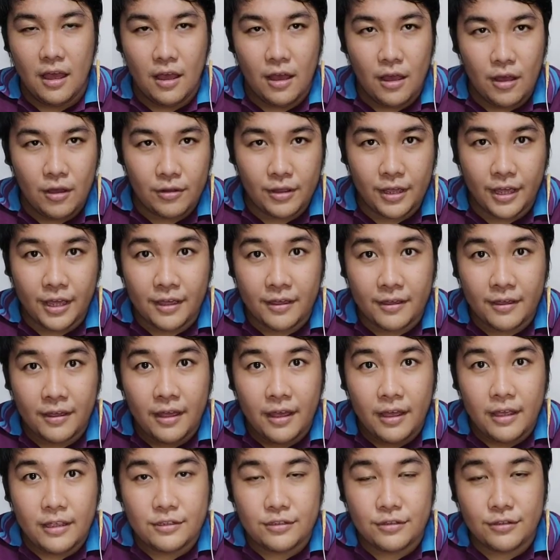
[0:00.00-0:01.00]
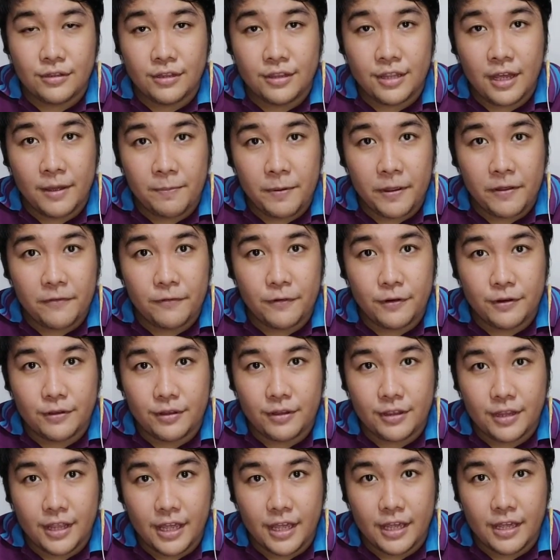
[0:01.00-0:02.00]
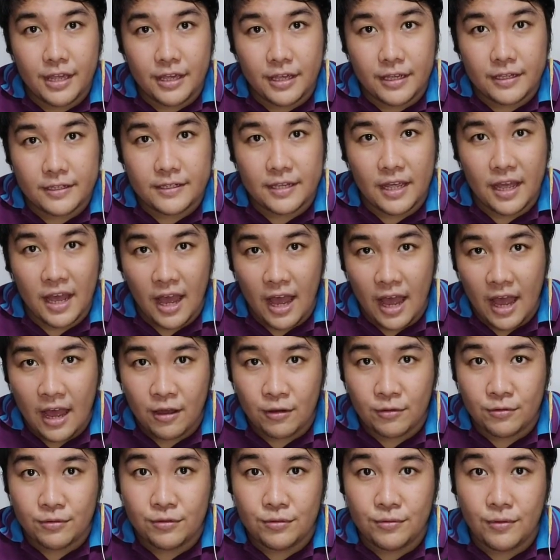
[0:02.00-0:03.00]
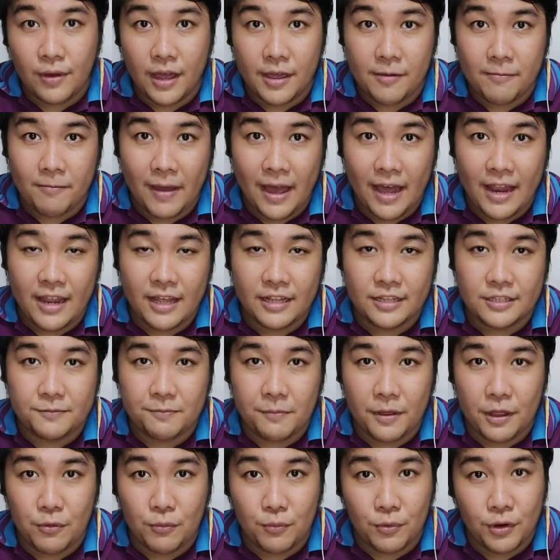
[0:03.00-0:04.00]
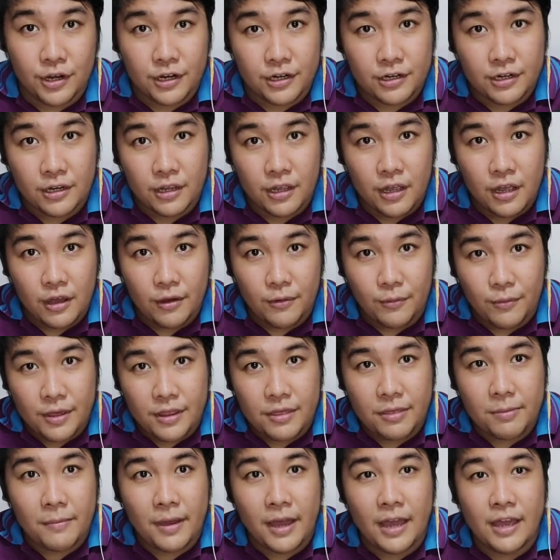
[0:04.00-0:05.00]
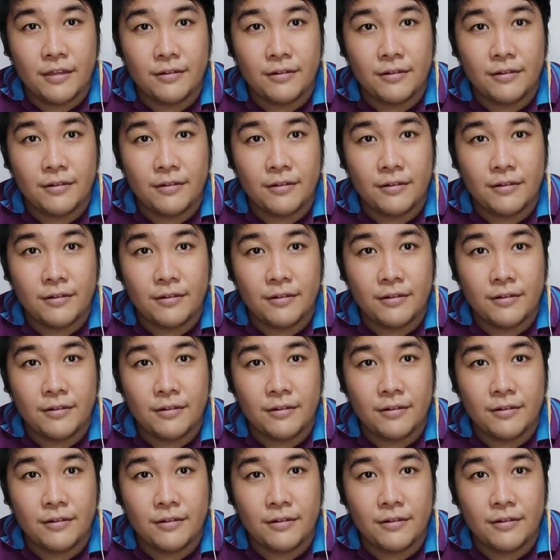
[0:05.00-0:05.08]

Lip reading: Okay, so the topic for today is how do I balance my work with my